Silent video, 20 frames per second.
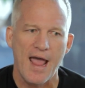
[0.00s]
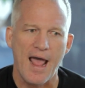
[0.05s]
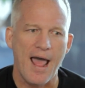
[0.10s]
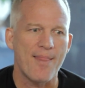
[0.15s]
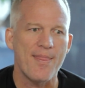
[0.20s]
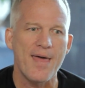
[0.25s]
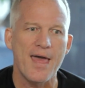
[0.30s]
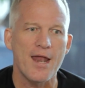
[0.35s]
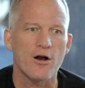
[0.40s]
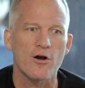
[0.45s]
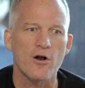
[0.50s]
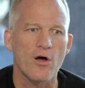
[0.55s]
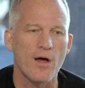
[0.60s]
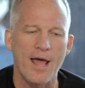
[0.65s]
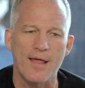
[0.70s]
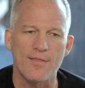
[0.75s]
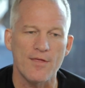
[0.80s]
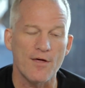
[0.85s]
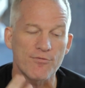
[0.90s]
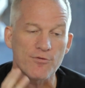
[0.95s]
And they don't know,
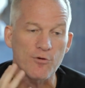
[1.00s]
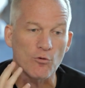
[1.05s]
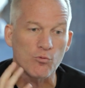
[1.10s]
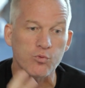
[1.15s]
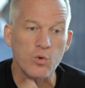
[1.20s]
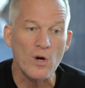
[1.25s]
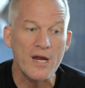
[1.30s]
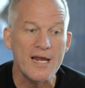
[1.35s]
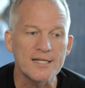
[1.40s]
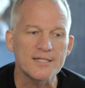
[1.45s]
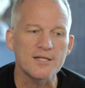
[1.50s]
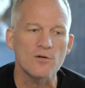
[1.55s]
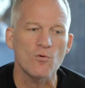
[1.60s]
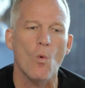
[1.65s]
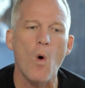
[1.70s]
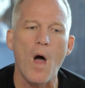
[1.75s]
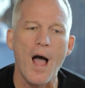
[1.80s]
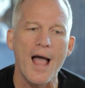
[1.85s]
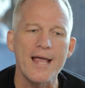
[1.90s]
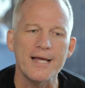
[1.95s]
and the, the
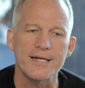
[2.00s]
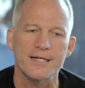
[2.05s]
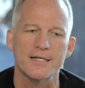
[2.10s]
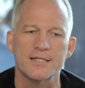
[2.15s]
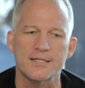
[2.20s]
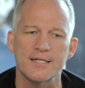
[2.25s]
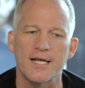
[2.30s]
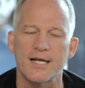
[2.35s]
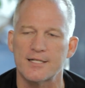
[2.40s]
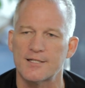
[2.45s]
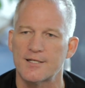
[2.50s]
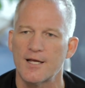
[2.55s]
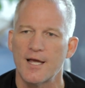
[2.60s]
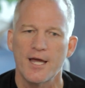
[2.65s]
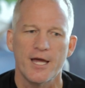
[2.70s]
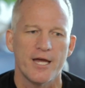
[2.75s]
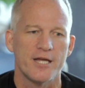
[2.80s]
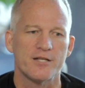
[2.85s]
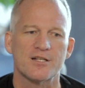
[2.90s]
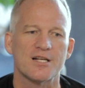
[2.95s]
reason why it exists
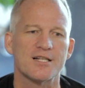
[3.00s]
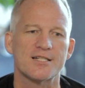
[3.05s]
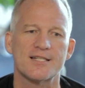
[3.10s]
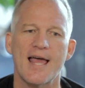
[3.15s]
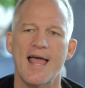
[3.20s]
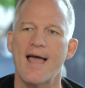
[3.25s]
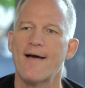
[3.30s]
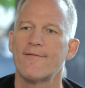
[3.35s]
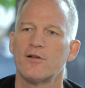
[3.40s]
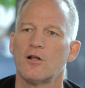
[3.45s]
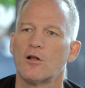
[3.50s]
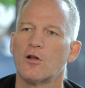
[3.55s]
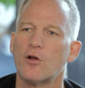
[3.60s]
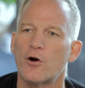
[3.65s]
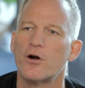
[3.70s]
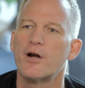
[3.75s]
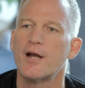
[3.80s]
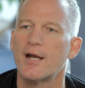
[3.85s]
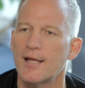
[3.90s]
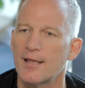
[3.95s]
is because they haven't
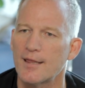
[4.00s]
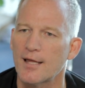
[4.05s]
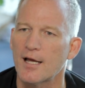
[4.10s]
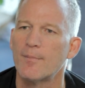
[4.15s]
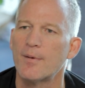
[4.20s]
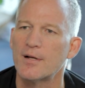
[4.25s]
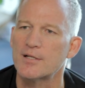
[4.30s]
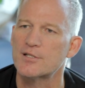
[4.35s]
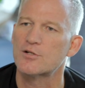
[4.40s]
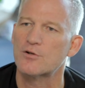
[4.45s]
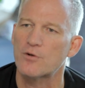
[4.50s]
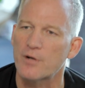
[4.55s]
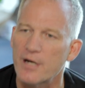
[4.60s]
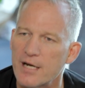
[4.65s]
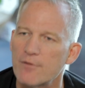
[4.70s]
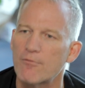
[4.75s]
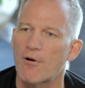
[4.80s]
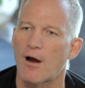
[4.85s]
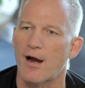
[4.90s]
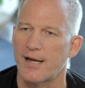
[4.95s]
learned anything about
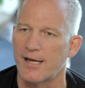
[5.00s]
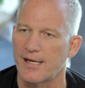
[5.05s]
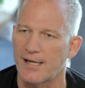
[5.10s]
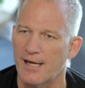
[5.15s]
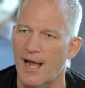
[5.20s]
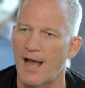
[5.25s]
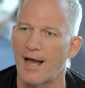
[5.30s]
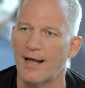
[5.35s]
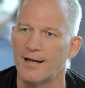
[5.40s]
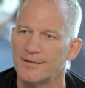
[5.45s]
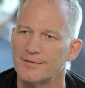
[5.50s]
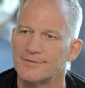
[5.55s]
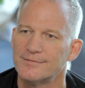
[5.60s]
screenwriting yet.